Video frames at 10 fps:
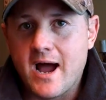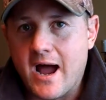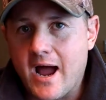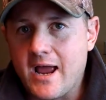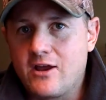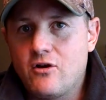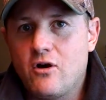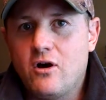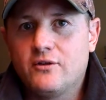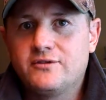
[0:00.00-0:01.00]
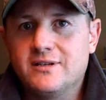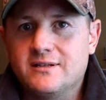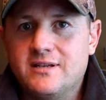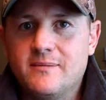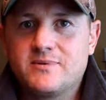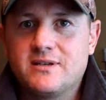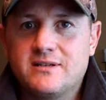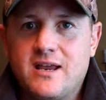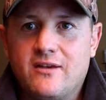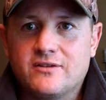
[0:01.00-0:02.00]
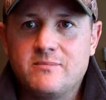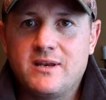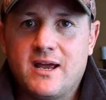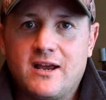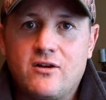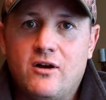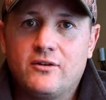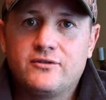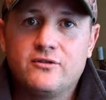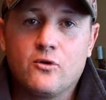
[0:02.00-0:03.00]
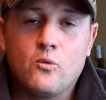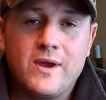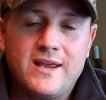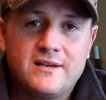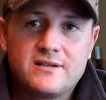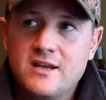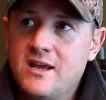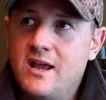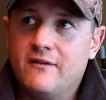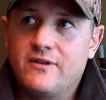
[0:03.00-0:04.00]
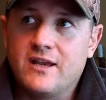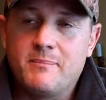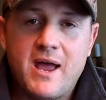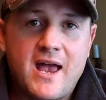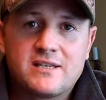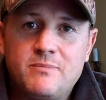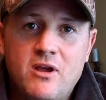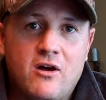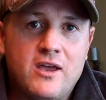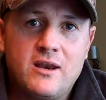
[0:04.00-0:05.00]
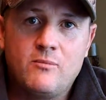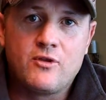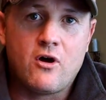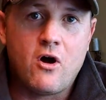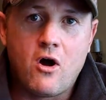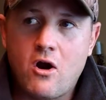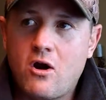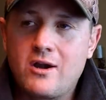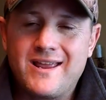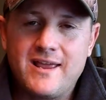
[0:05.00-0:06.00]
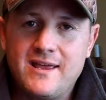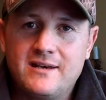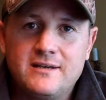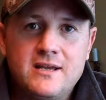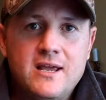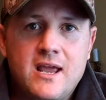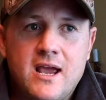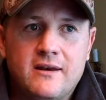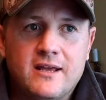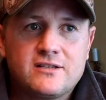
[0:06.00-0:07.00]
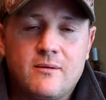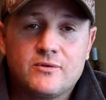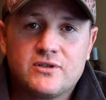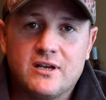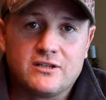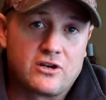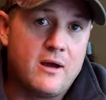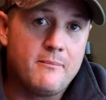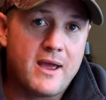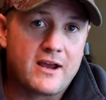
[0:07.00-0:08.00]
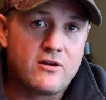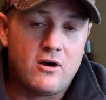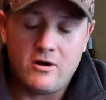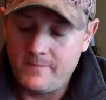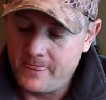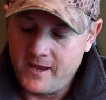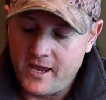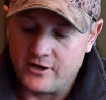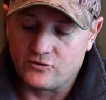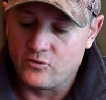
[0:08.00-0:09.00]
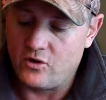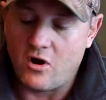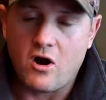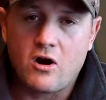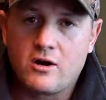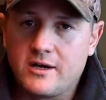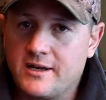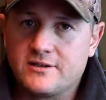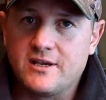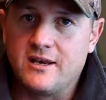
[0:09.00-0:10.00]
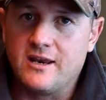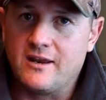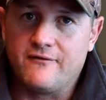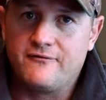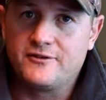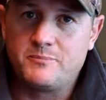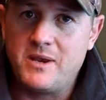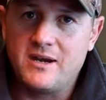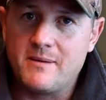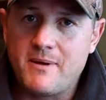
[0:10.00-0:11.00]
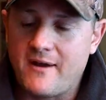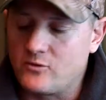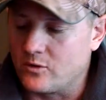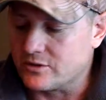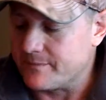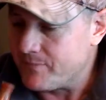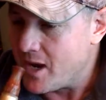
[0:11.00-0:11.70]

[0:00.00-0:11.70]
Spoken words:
I call to tips and tails, meaning I call to their wings. If they pass me, I'll hit them with a hard hen, and that's almost a comeback call, and it's real hard, and then I speed it up afterwards.